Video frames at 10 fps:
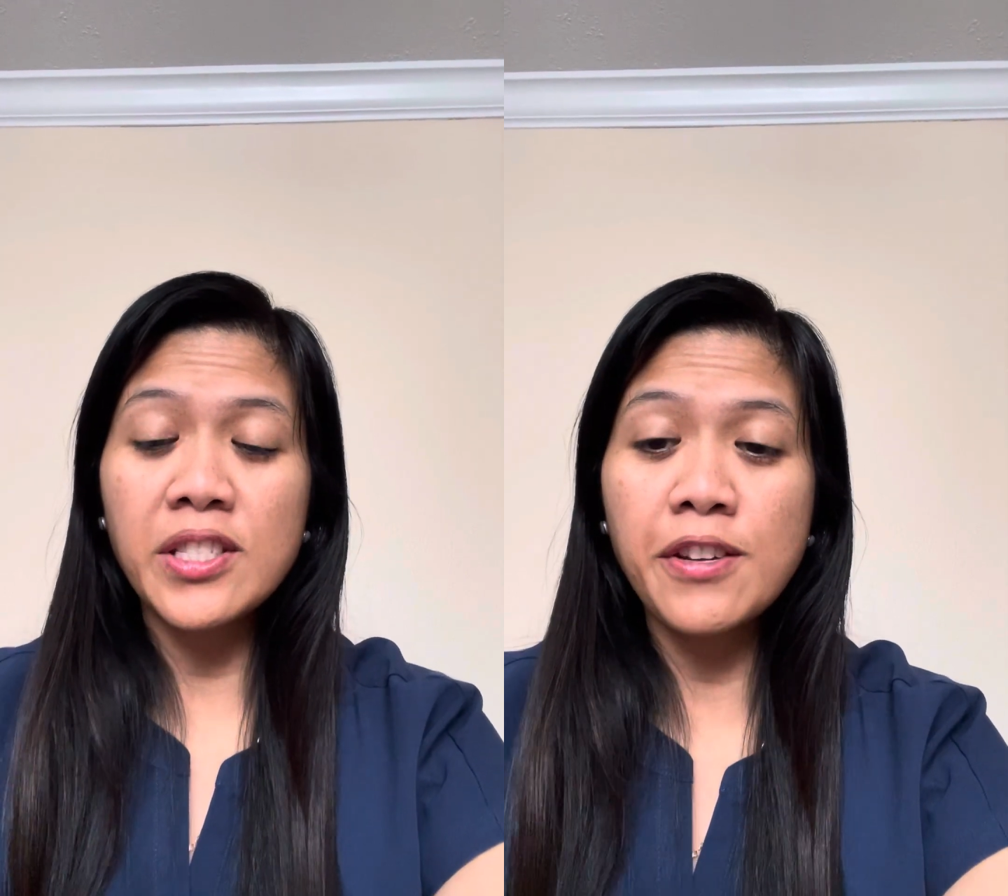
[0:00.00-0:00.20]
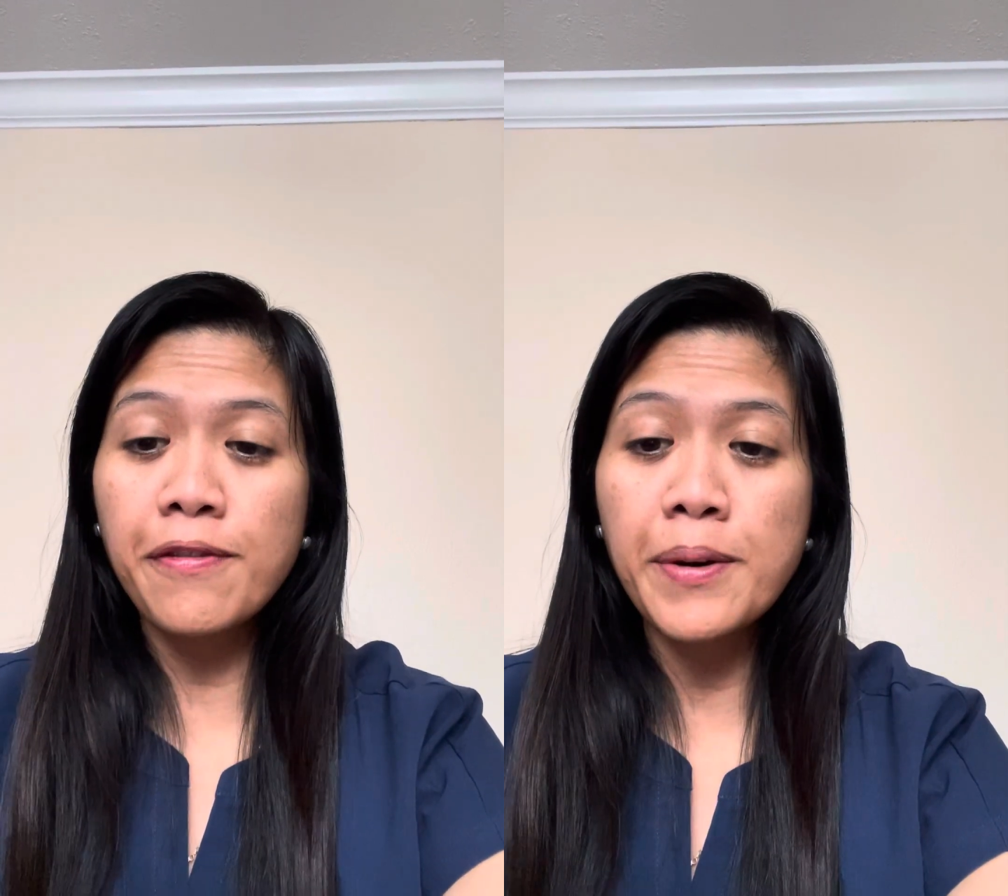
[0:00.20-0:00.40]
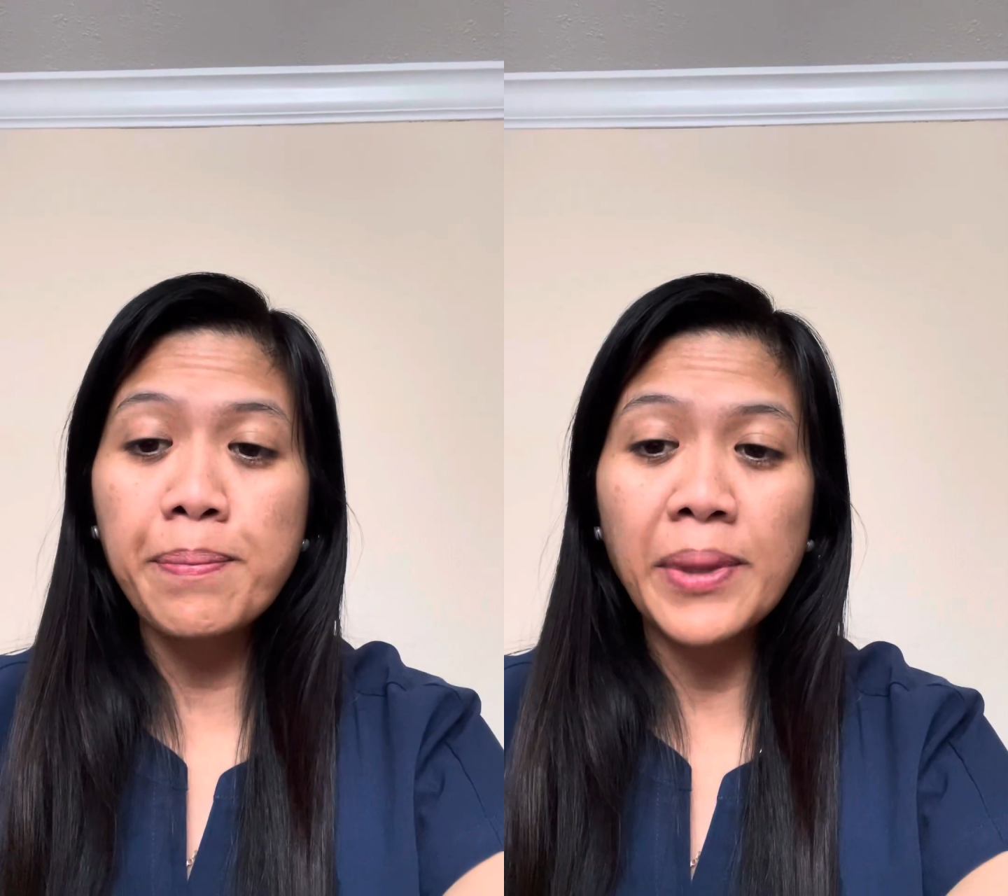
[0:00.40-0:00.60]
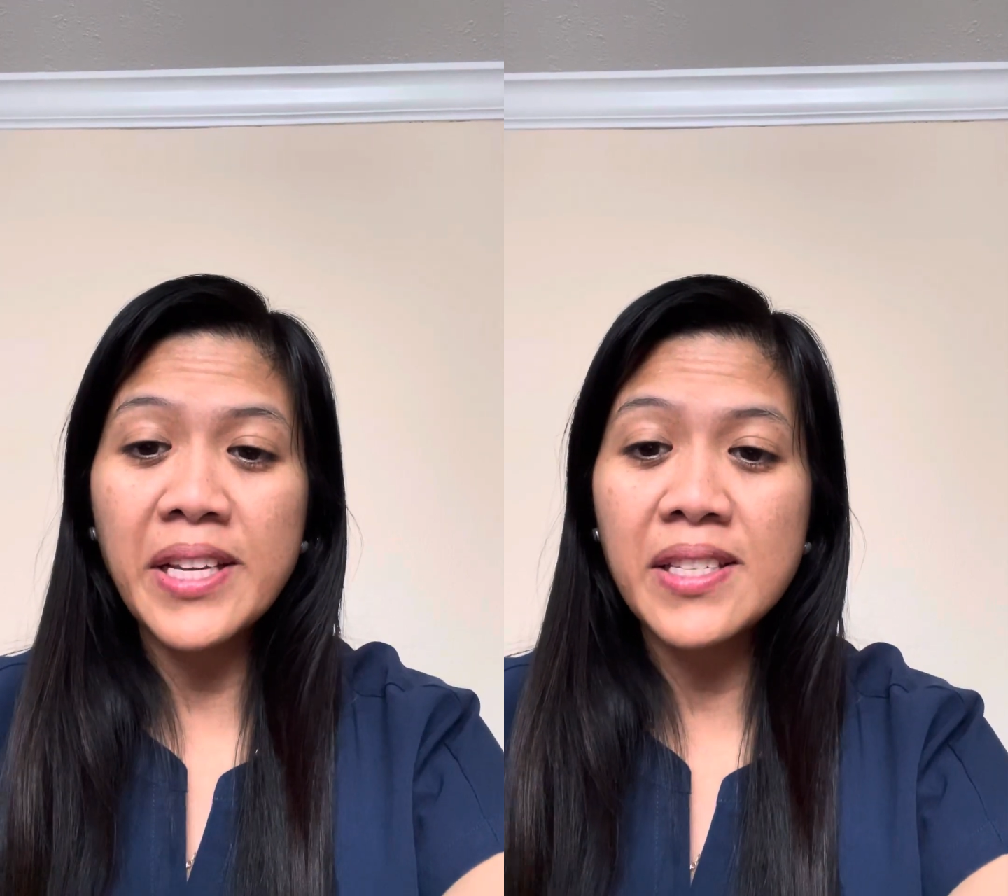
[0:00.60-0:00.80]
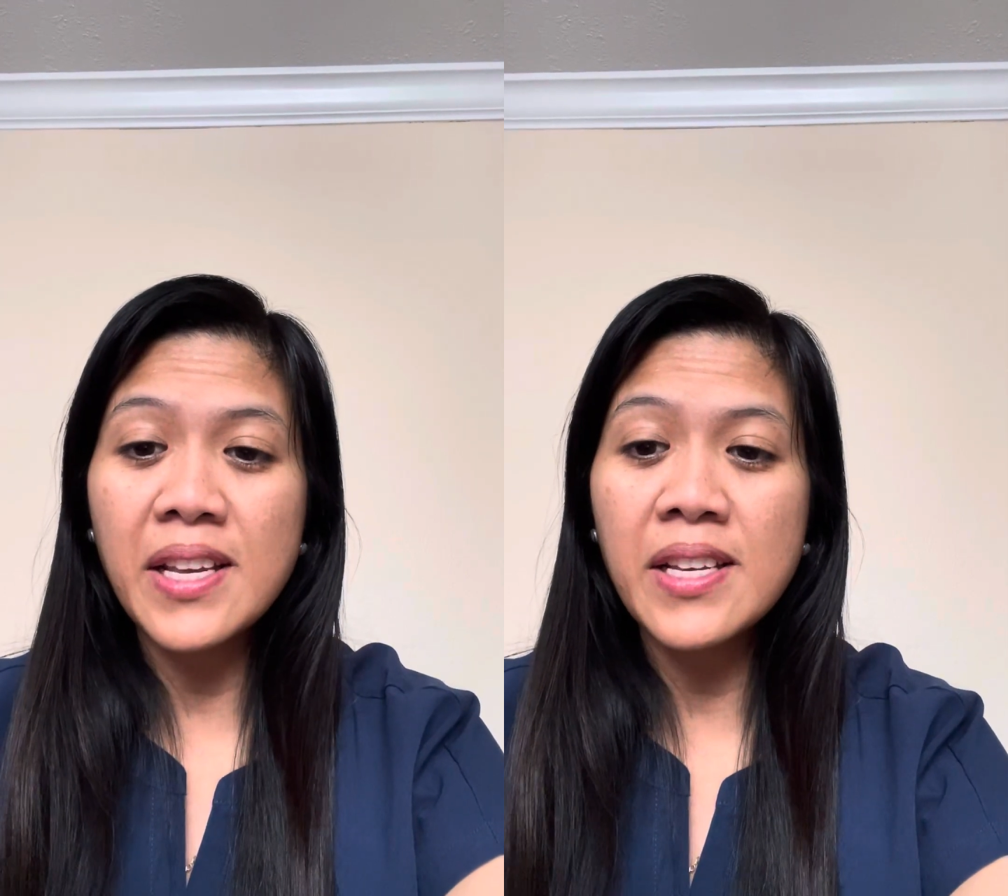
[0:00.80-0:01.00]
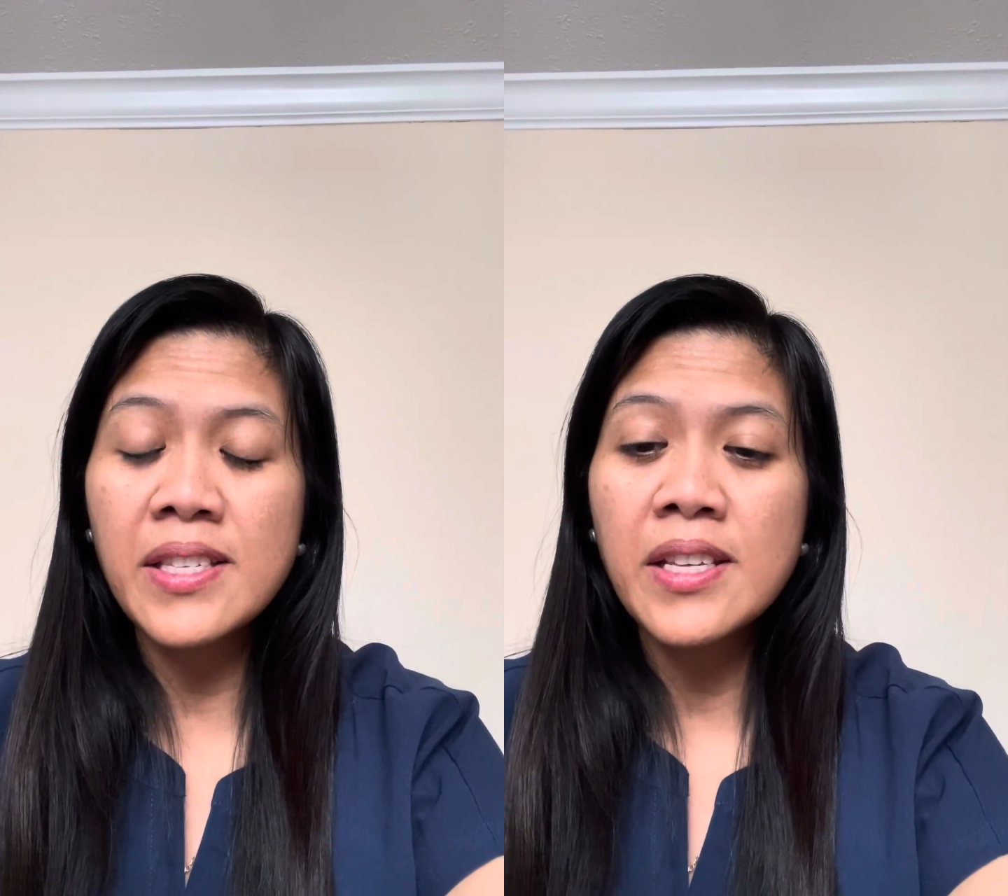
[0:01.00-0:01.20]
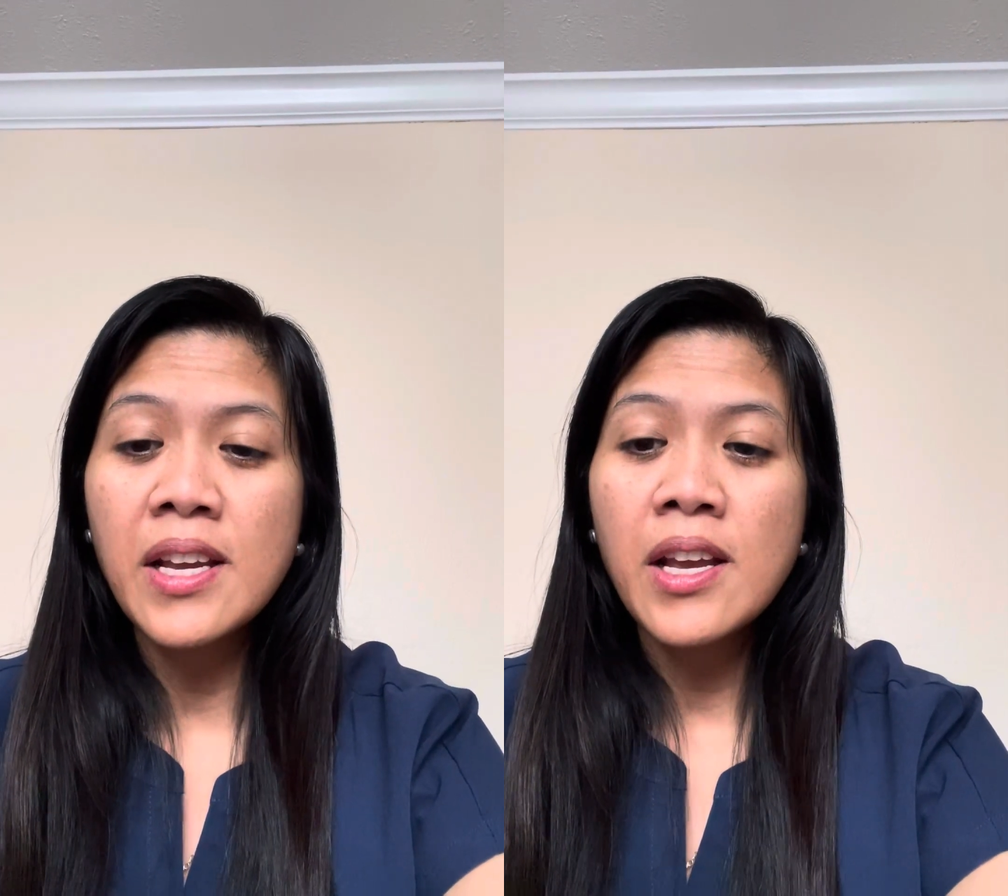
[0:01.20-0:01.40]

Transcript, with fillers: different places,